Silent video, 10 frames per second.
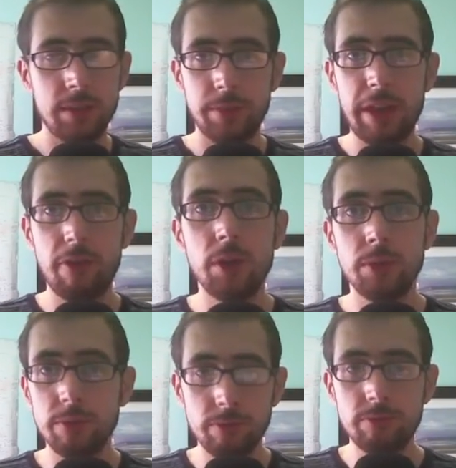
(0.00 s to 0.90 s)
some are their
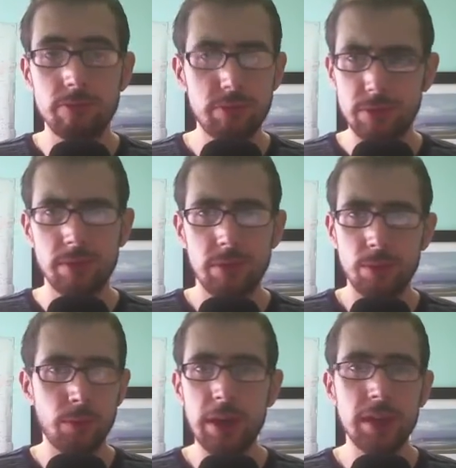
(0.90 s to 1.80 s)
own
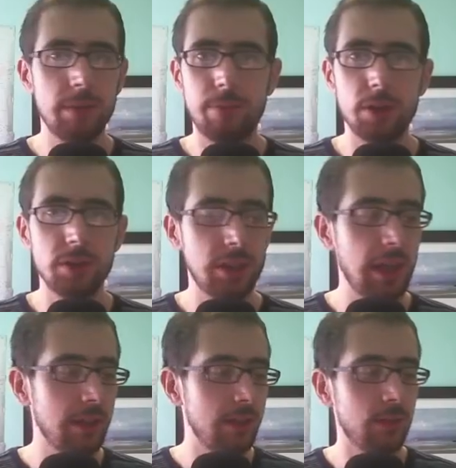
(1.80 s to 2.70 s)
weird botched
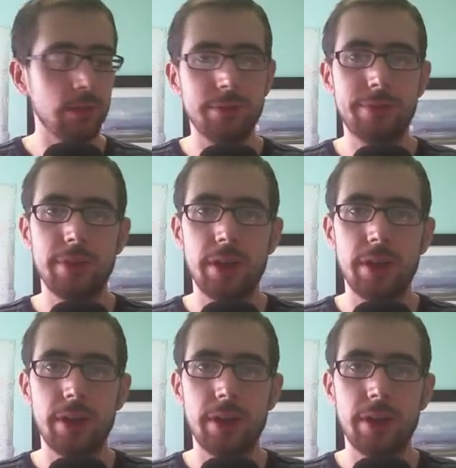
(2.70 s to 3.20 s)
together sort of